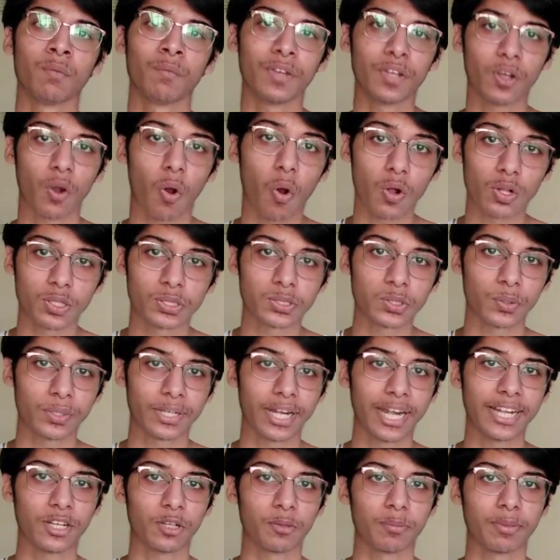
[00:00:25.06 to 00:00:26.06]
we also
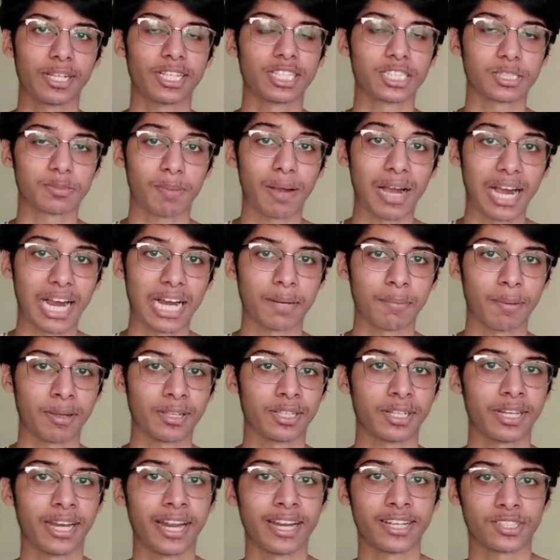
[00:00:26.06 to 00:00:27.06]
tend to be inspired by
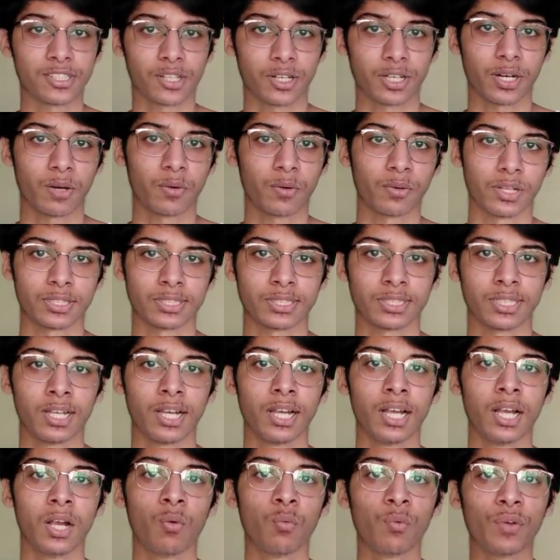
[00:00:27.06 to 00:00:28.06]
the nature around us.
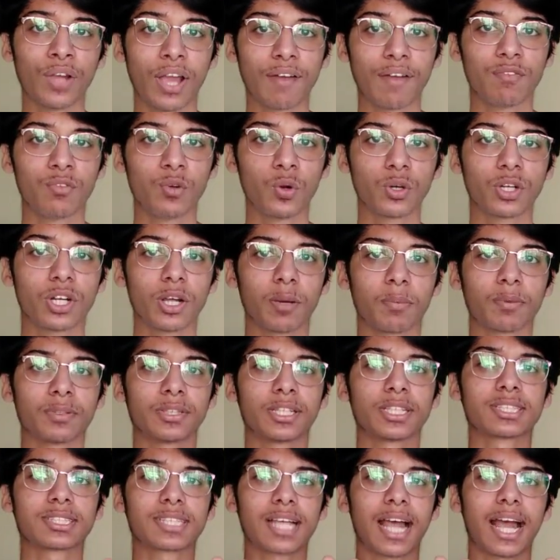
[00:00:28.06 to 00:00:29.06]
We have looked up
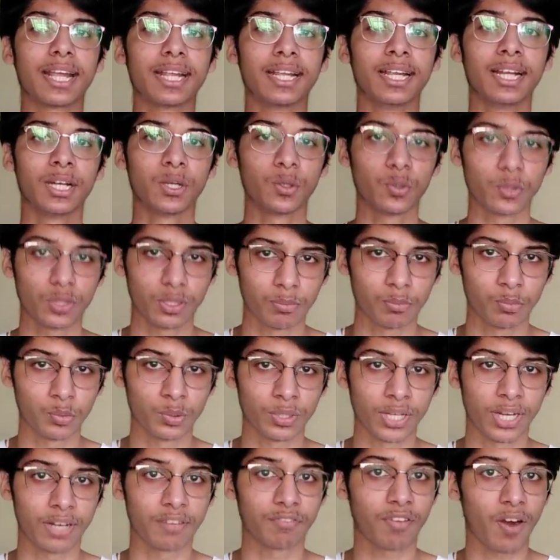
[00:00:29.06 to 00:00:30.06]
on the sky to the
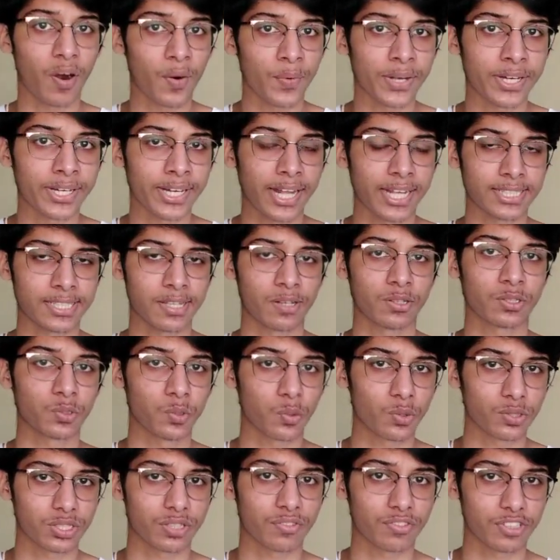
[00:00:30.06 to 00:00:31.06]
moon and found it as our
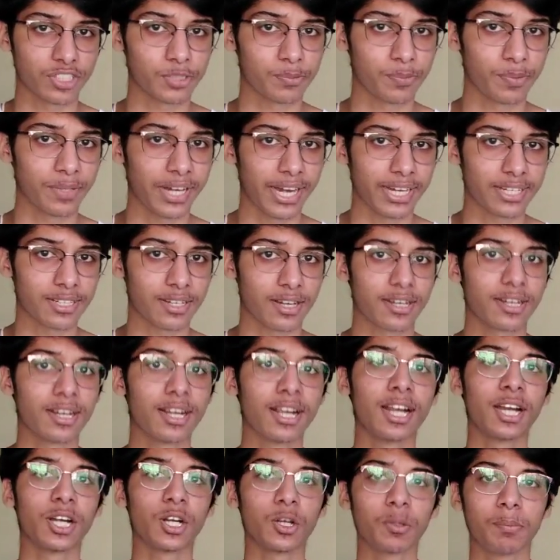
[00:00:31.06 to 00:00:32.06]
source of
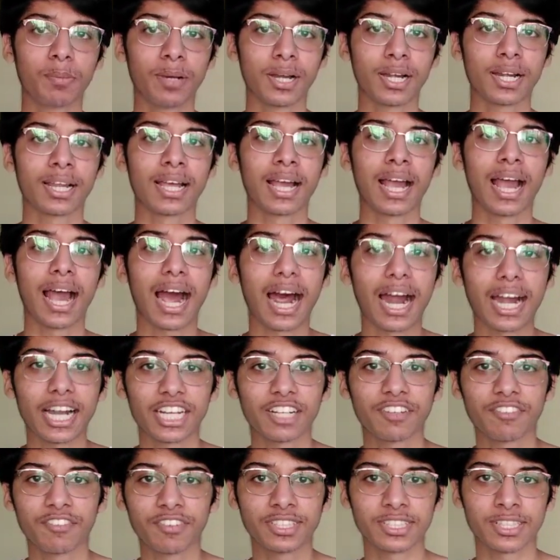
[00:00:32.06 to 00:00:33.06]
inspiration to build
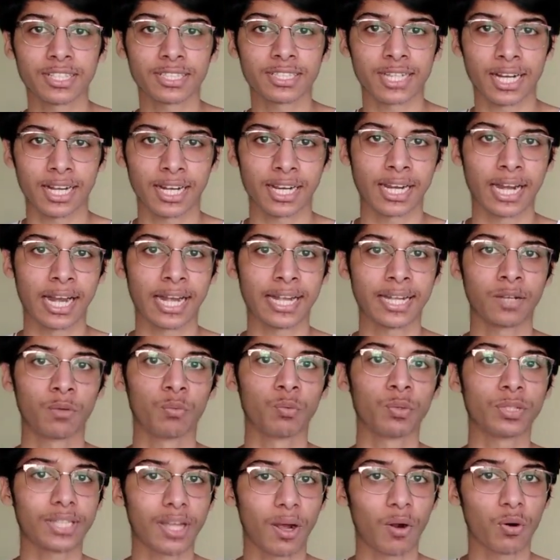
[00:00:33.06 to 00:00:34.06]
artificial satellite
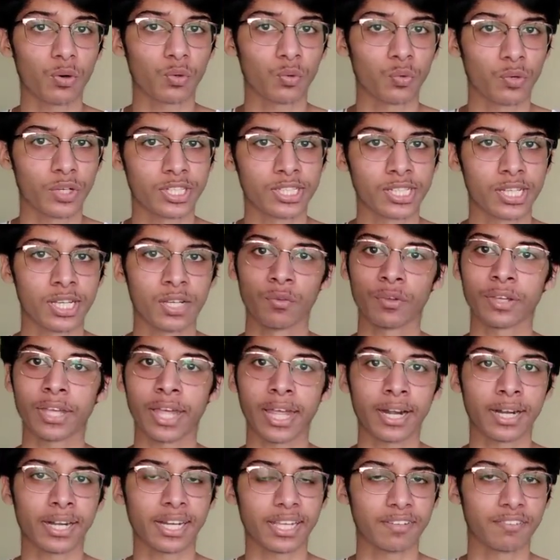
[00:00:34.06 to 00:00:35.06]
without which we
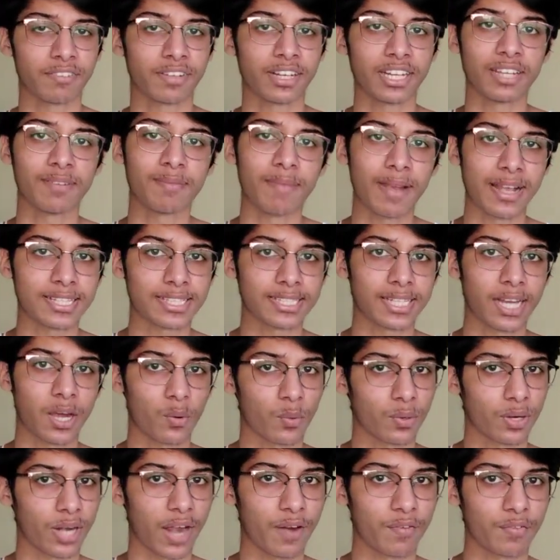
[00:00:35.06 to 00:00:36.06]
cannot even imagine
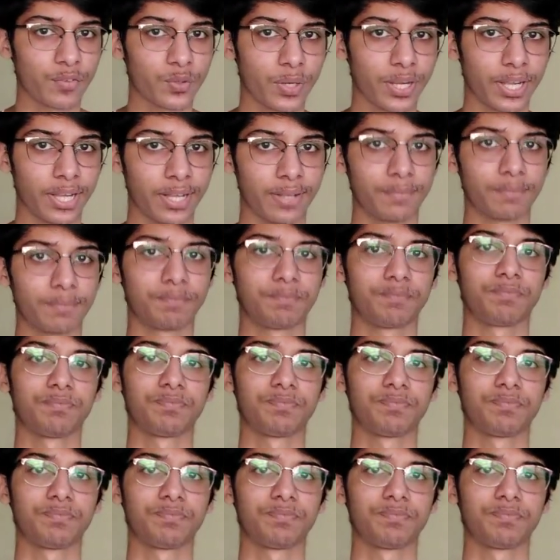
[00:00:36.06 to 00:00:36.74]
our life today.